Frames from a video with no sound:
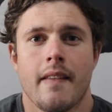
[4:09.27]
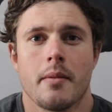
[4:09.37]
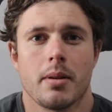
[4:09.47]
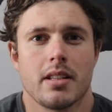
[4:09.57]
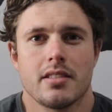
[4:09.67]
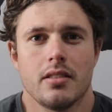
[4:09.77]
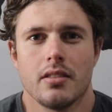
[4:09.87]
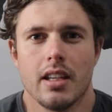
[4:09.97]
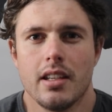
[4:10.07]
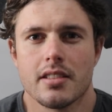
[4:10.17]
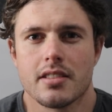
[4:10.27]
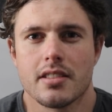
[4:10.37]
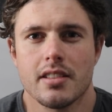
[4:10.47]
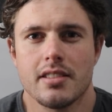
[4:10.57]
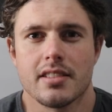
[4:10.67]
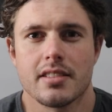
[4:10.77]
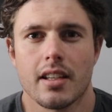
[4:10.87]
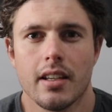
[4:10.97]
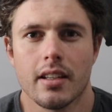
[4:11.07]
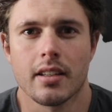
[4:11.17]
But until then, it's just the
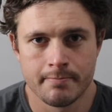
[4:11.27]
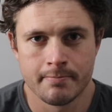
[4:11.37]
same.